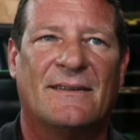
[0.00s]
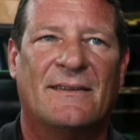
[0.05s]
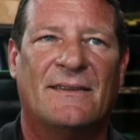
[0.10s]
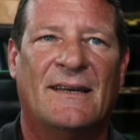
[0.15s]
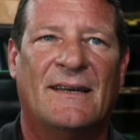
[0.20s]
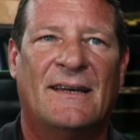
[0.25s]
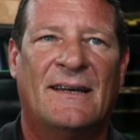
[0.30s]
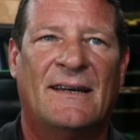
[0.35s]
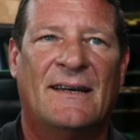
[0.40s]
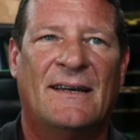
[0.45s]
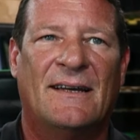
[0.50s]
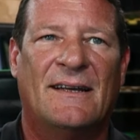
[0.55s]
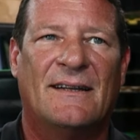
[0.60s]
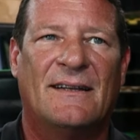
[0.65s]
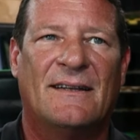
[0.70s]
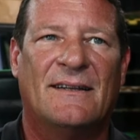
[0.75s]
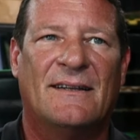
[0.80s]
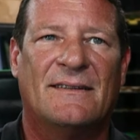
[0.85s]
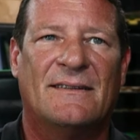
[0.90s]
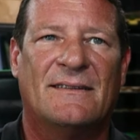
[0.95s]
that
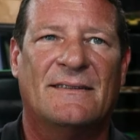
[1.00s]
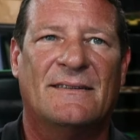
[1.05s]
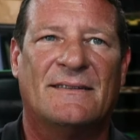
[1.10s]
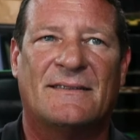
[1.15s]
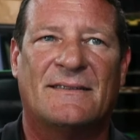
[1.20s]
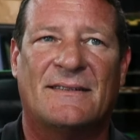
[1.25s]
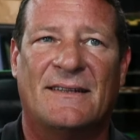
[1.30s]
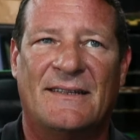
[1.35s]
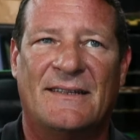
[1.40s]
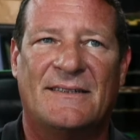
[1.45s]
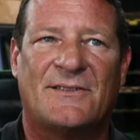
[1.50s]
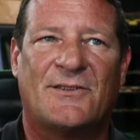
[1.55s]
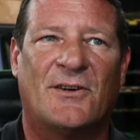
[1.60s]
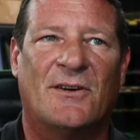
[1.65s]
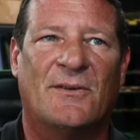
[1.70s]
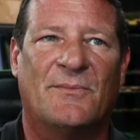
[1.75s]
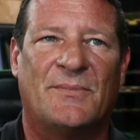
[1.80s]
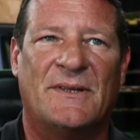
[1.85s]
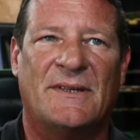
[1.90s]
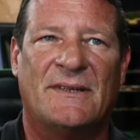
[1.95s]
the snake's
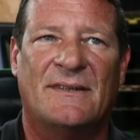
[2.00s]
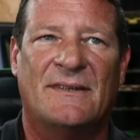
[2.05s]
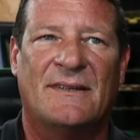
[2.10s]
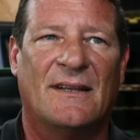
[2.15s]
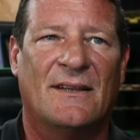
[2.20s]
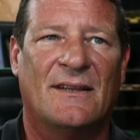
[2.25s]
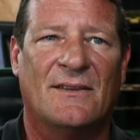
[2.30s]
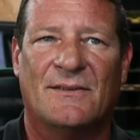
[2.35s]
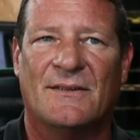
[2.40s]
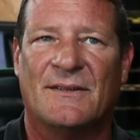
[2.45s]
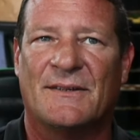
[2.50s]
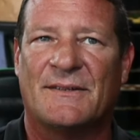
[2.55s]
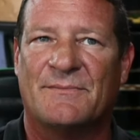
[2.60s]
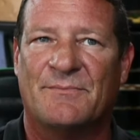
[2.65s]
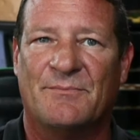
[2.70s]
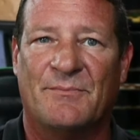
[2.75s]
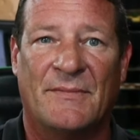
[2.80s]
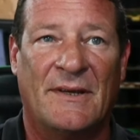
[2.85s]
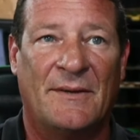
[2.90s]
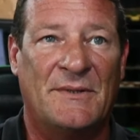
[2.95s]
grumpy,
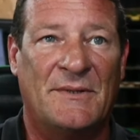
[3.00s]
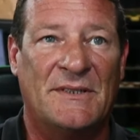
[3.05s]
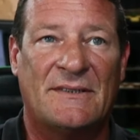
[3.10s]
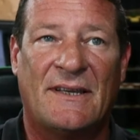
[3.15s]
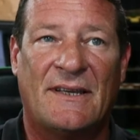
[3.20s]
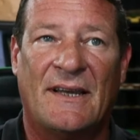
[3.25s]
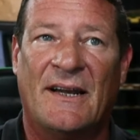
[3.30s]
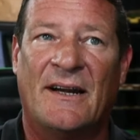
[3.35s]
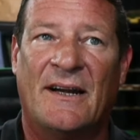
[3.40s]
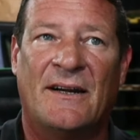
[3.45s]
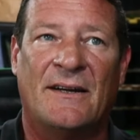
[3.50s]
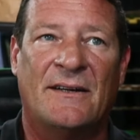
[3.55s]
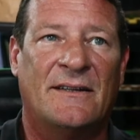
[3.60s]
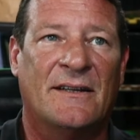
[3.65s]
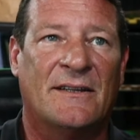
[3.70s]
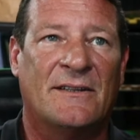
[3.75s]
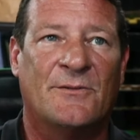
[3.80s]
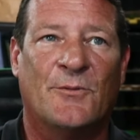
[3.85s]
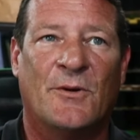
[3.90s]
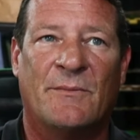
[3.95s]
he might be scared,
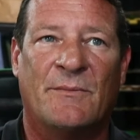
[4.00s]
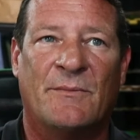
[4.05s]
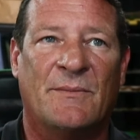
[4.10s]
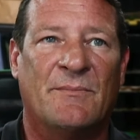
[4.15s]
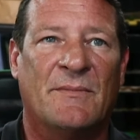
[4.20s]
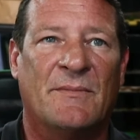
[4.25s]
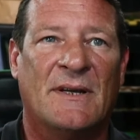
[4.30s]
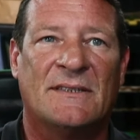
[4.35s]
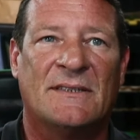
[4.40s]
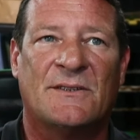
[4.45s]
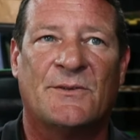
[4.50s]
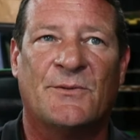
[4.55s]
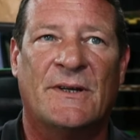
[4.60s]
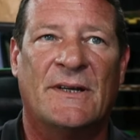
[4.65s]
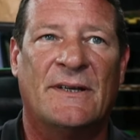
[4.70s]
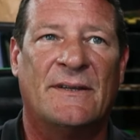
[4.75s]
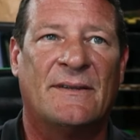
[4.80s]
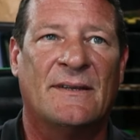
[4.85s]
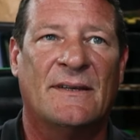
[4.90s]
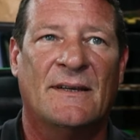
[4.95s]
doesn't want to be messed
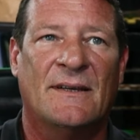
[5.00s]
with.